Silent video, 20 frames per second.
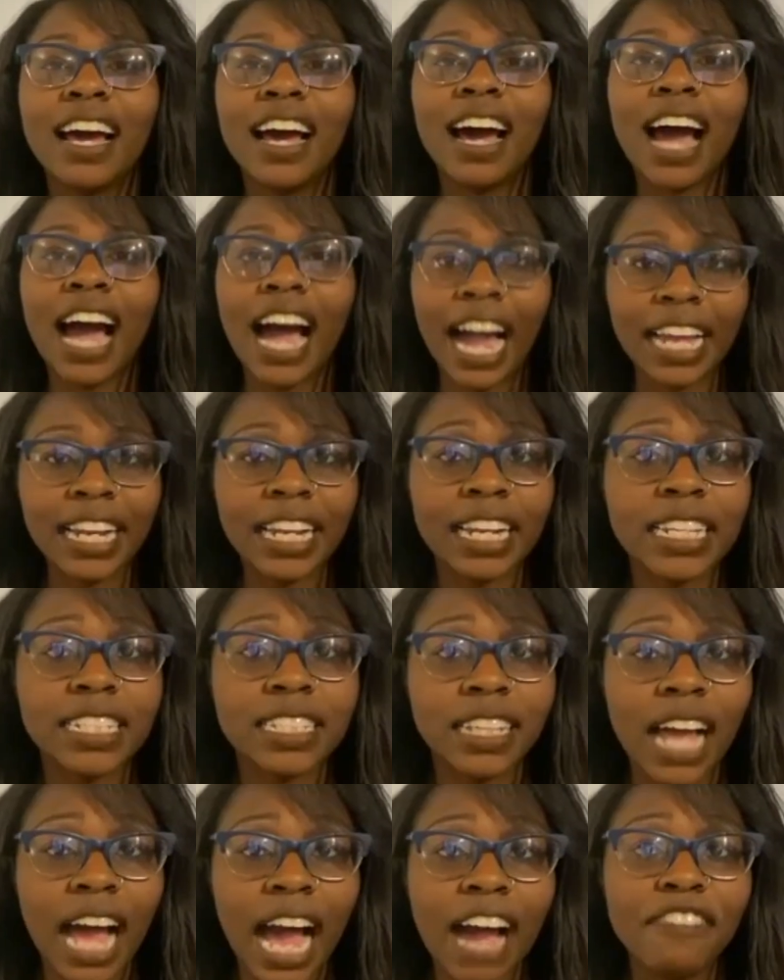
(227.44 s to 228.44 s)
I
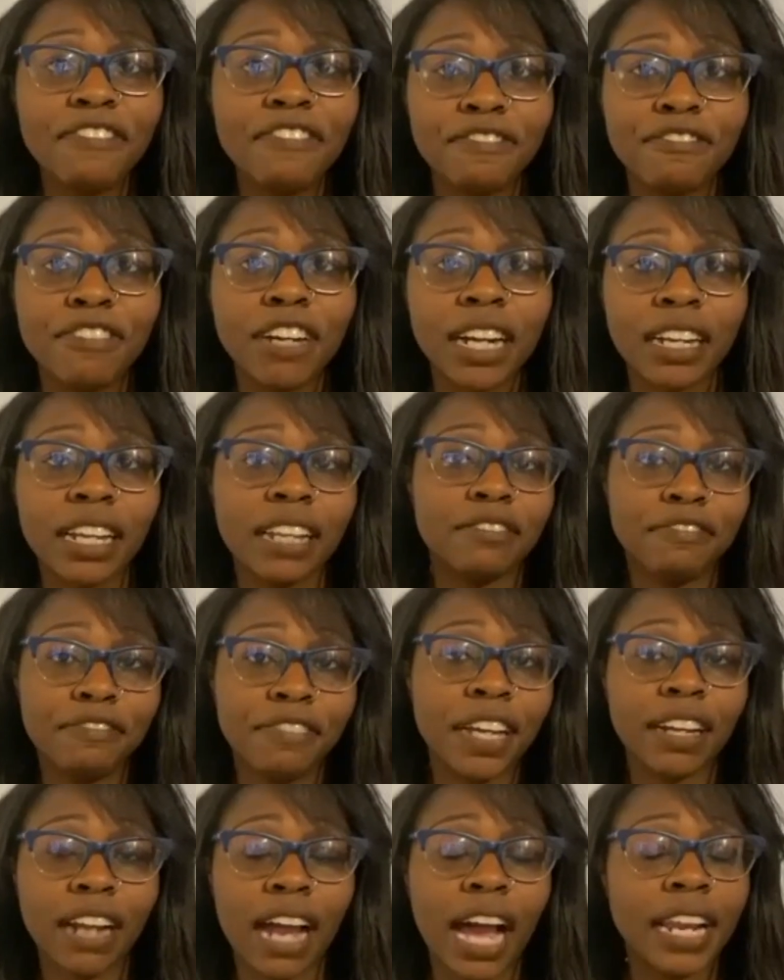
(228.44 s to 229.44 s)
figured out
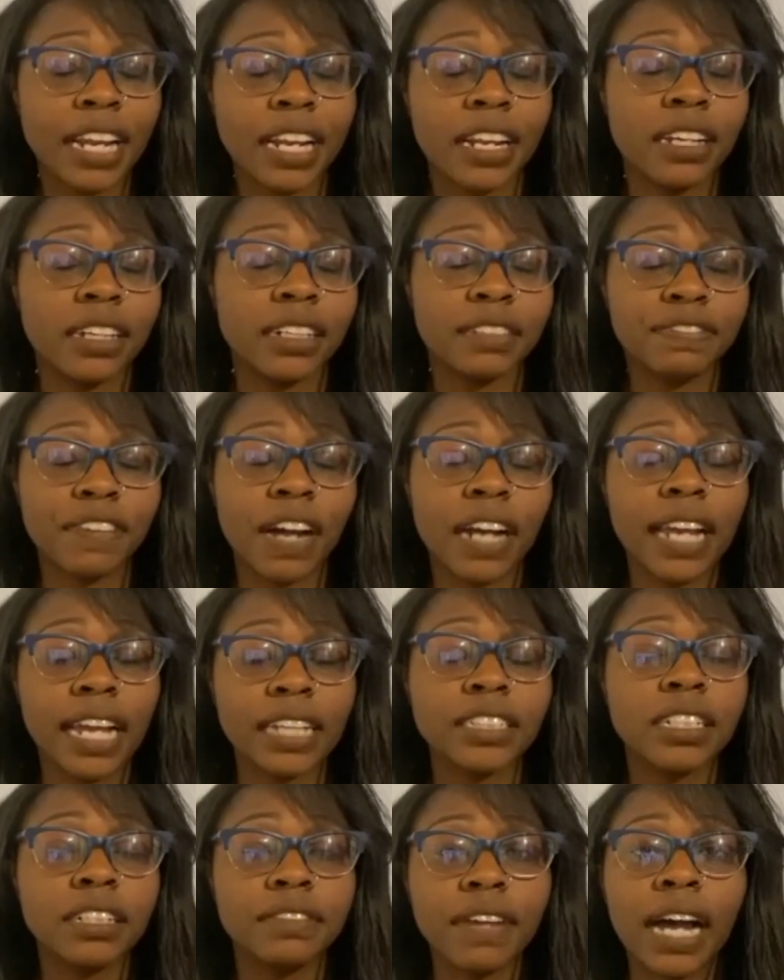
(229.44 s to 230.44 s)
I need a
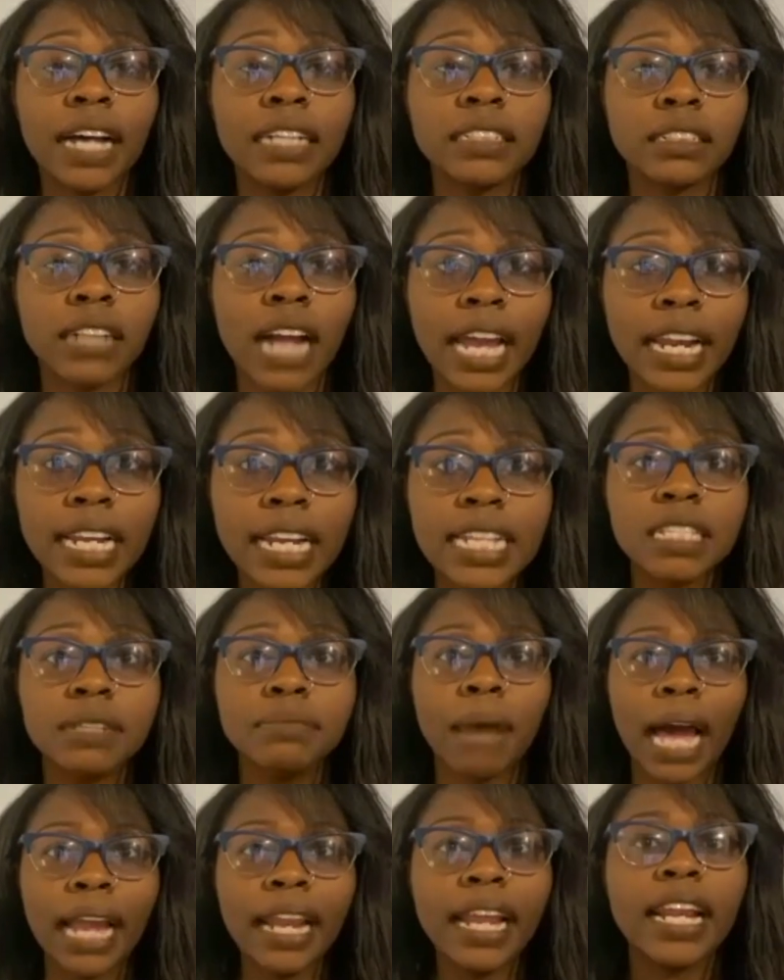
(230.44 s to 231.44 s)
financial advisor. I
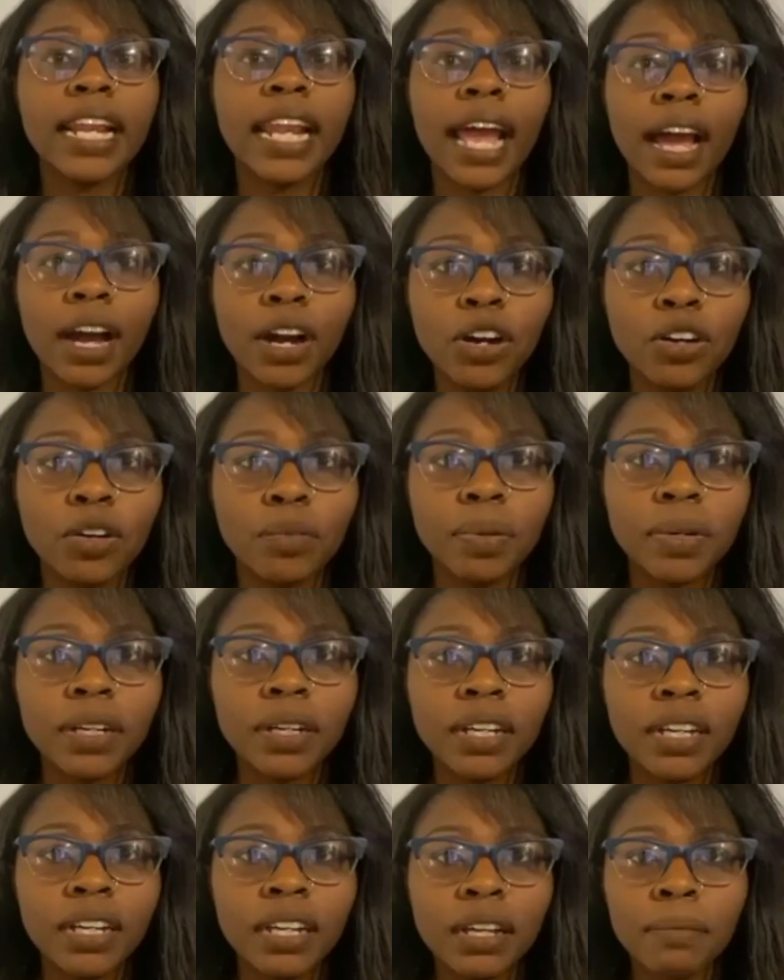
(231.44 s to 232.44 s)
needed help
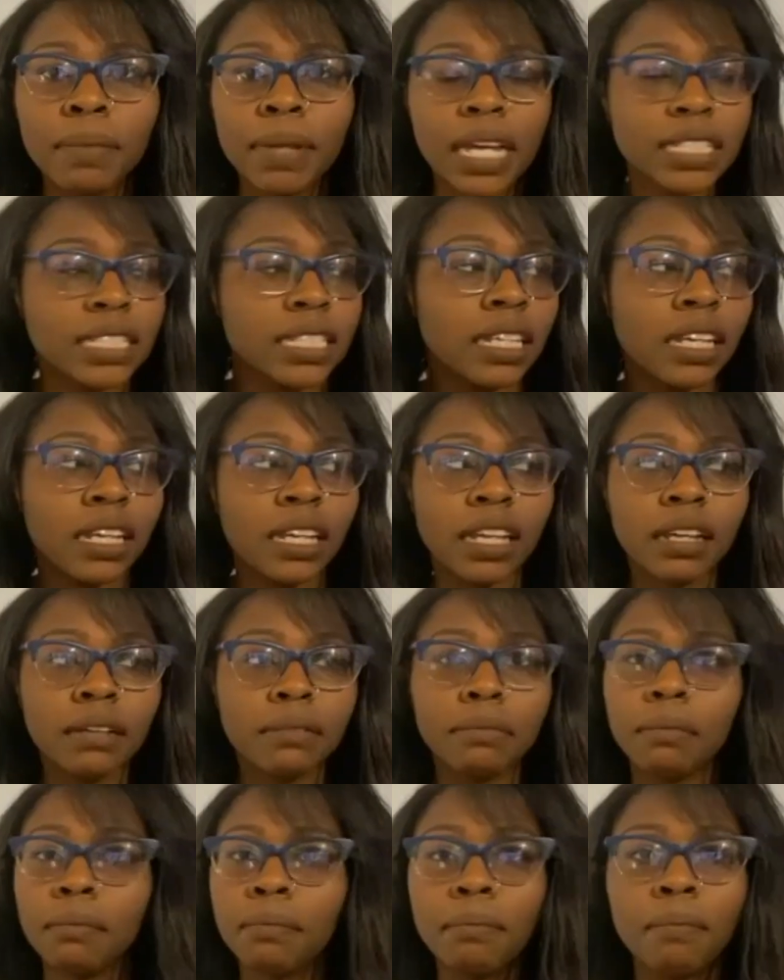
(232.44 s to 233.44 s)
because
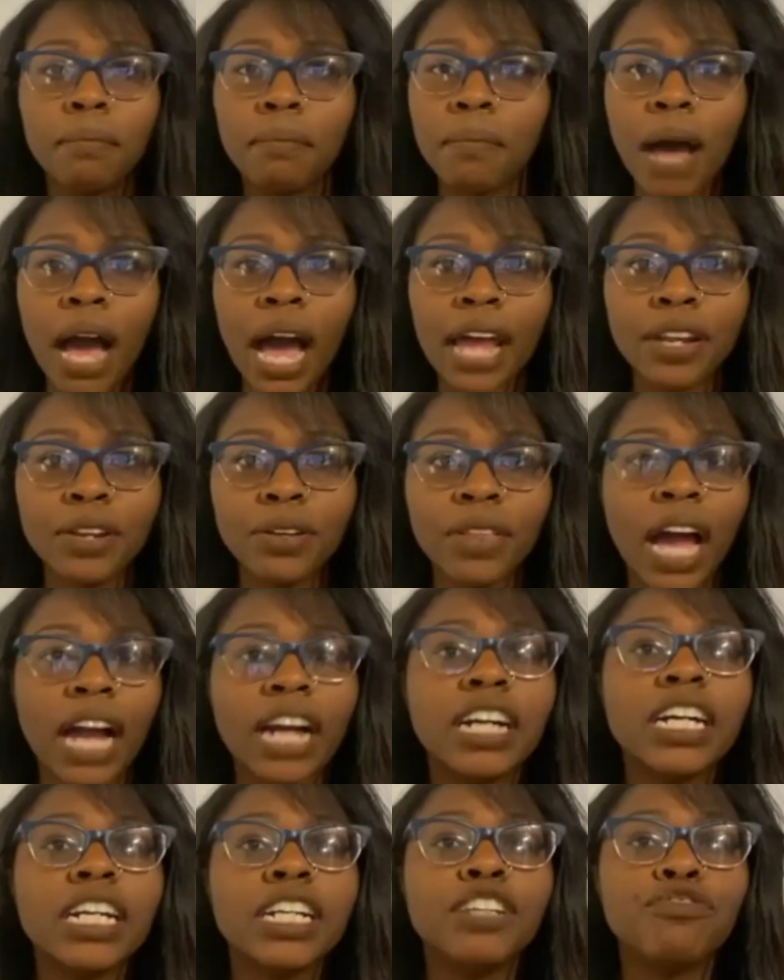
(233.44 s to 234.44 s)
I knew I
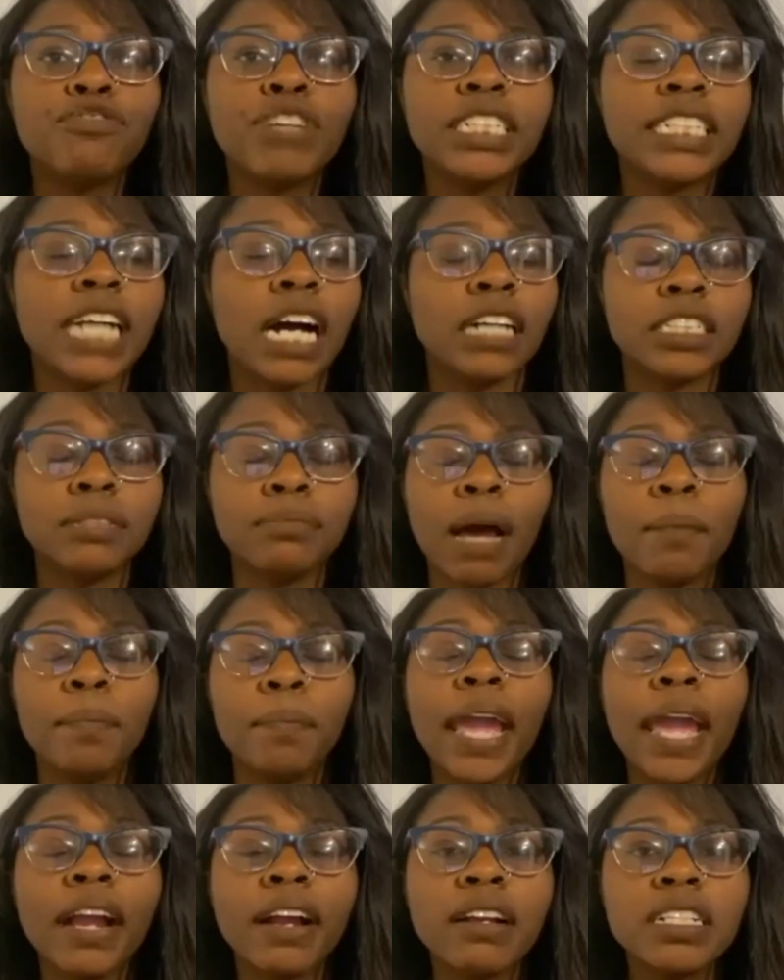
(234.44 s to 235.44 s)
couldn't reach out to my
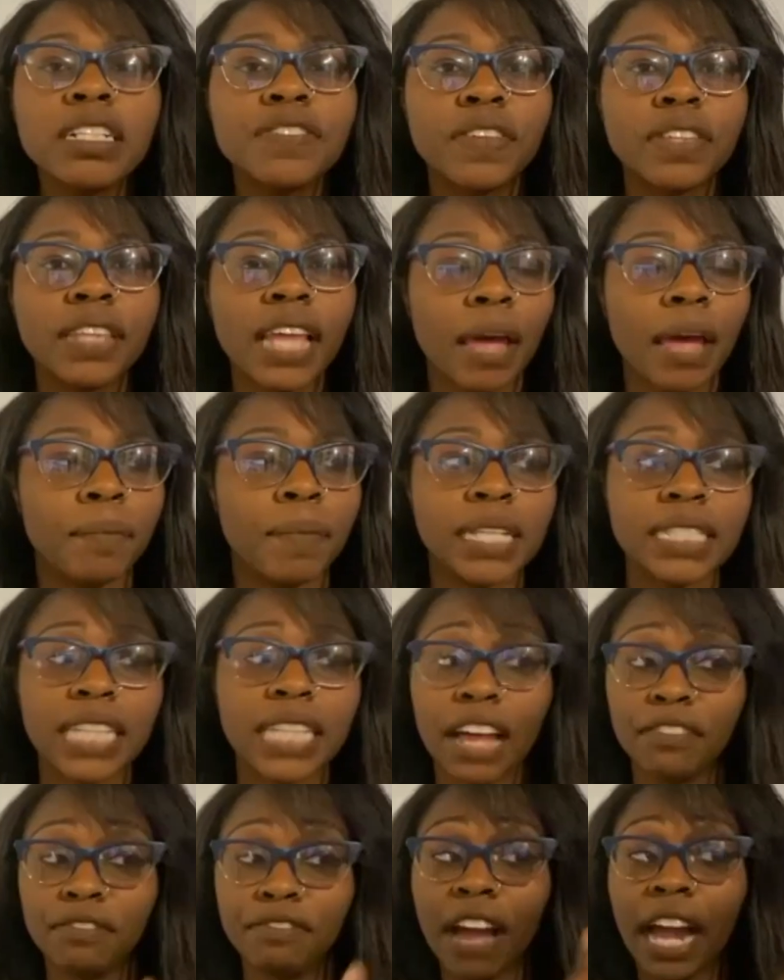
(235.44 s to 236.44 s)
parents for that because
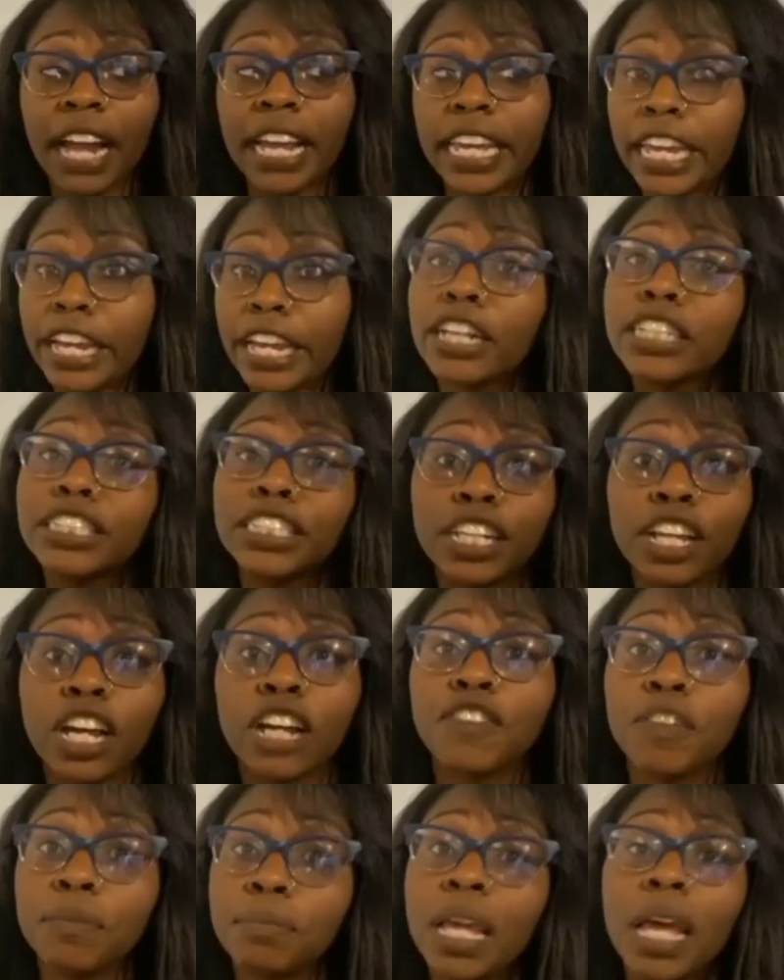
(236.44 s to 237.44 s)
I curious to
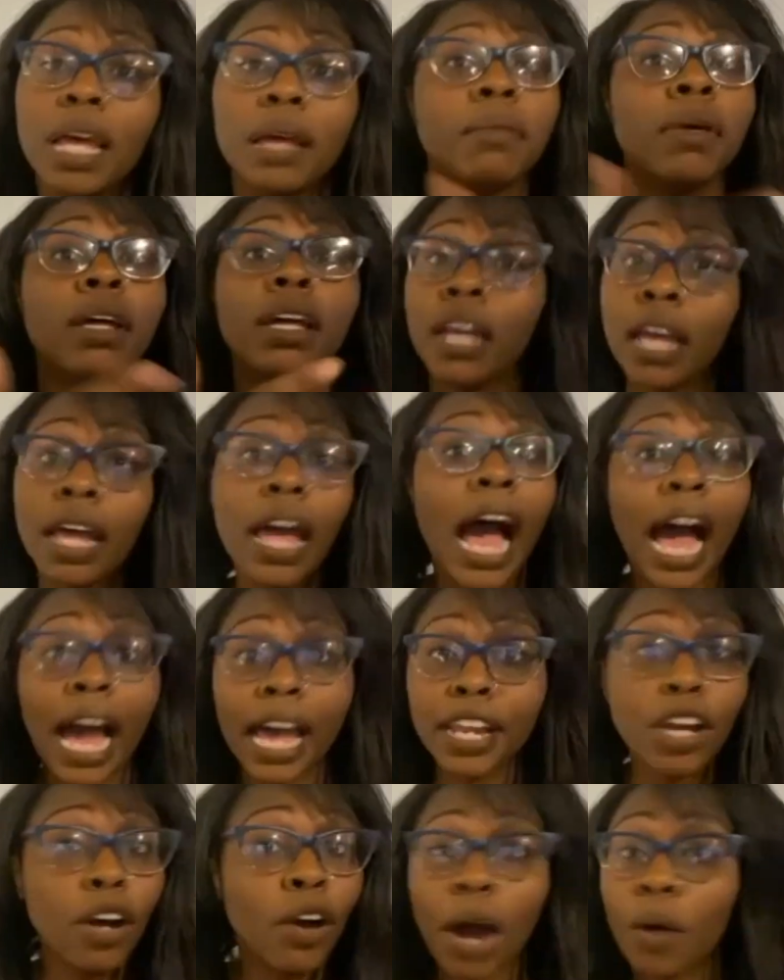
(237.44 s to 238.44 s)
learn from them.
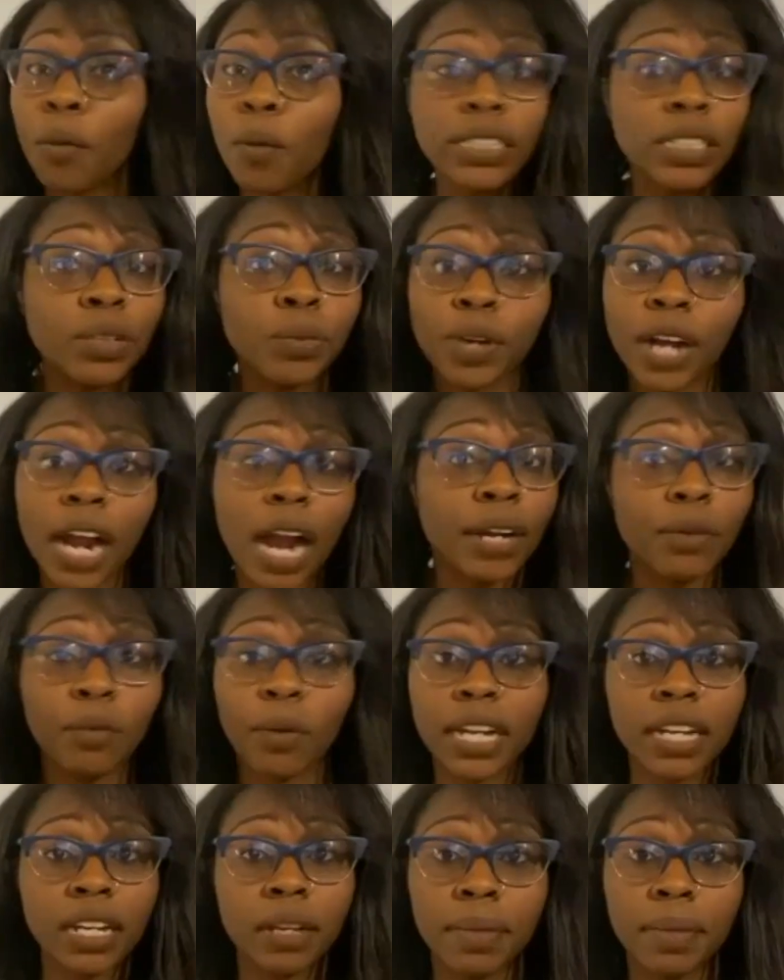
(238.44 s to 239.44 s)
I know I wasn't where I
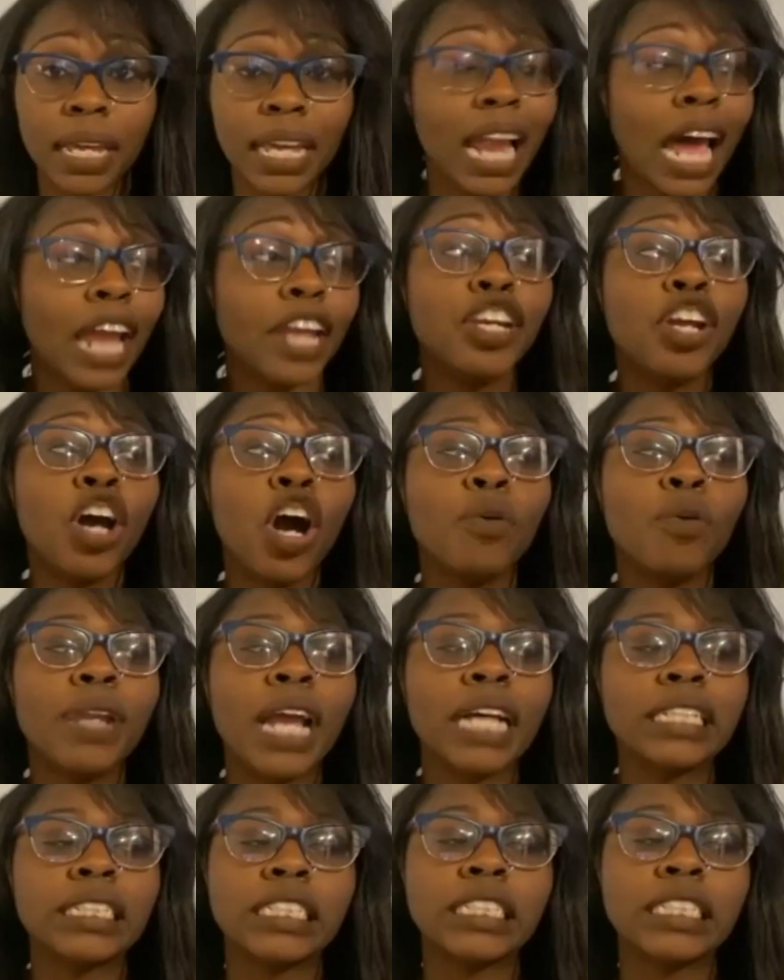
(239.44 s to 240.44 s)
wanted to be, and I know
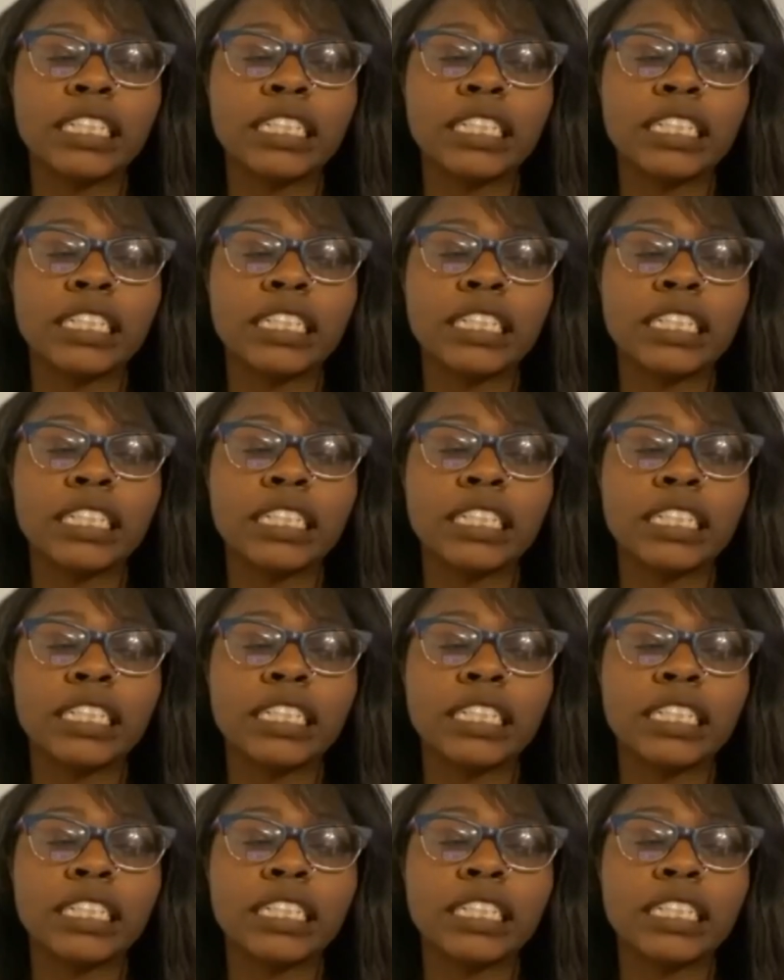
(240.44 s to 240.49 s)
necessarily